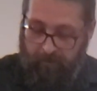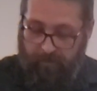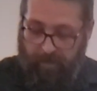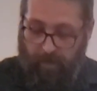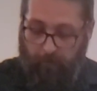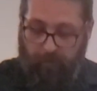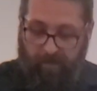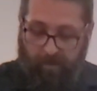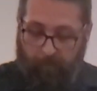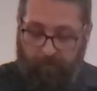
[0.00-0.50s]

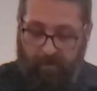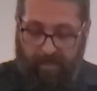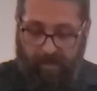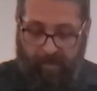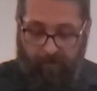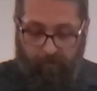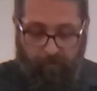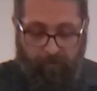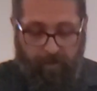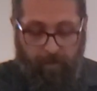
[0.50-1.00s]
They would come
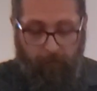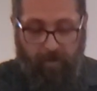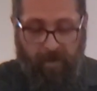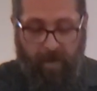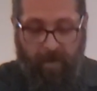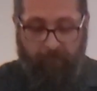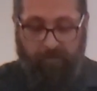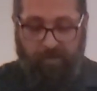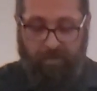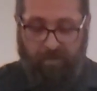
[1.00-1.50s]
together and they would
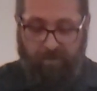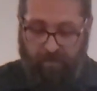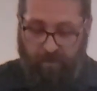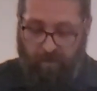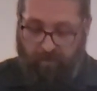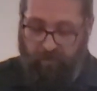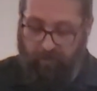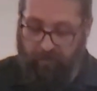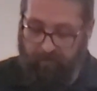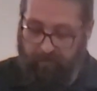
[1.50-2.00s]
have
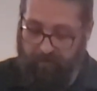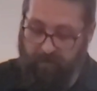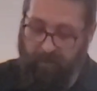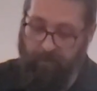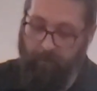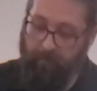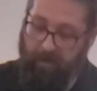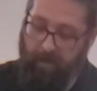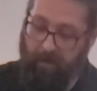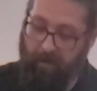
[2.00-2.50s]
discussions,
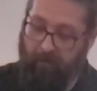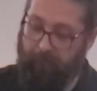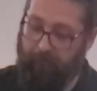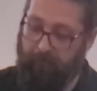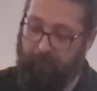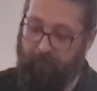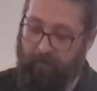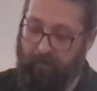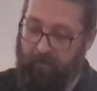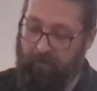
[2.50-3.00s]
they would
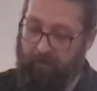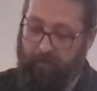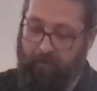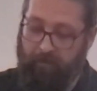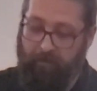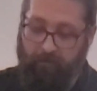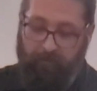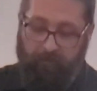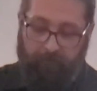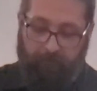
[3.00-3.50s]
have
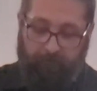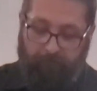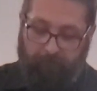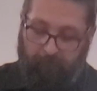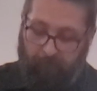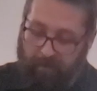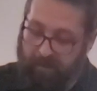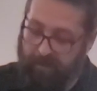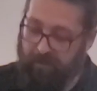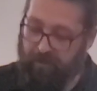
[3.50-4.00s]

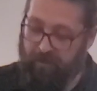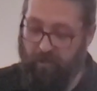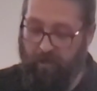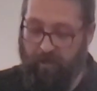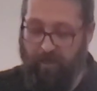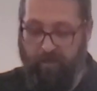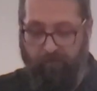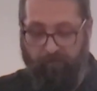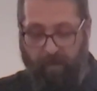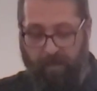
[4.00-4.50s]
free
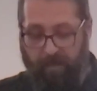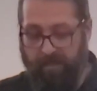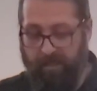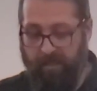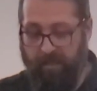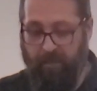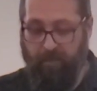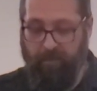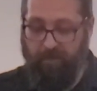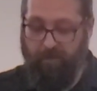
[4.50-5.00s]
exchange of
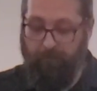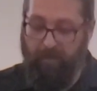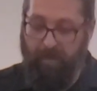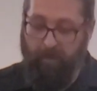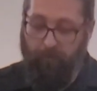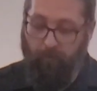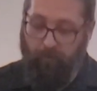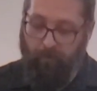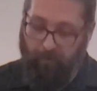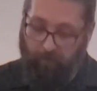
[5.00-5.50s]
ideas, and
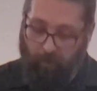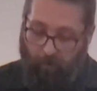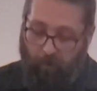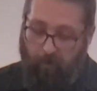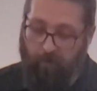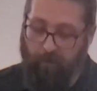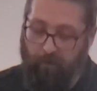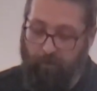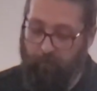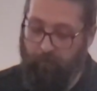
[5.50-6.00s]
people could
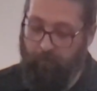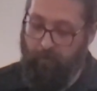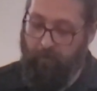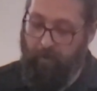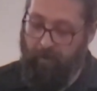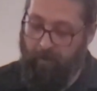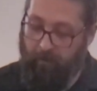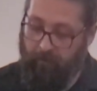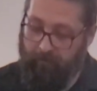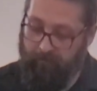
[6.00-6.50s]
argue
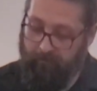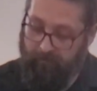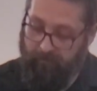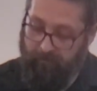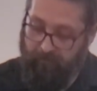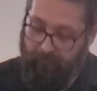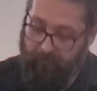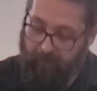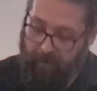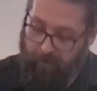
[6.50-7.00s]

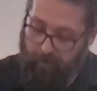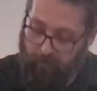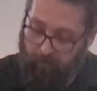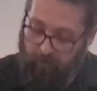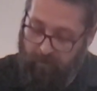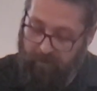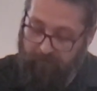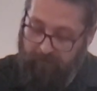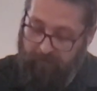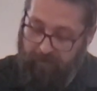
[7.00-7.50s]
about finer
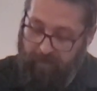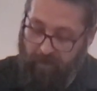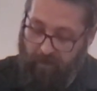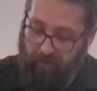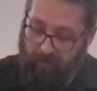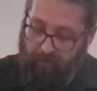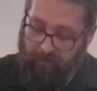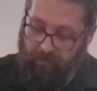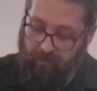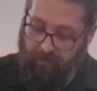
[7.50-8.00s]
points of
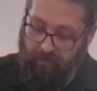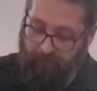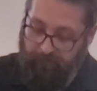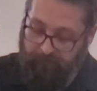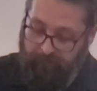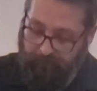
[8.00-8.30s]
theology.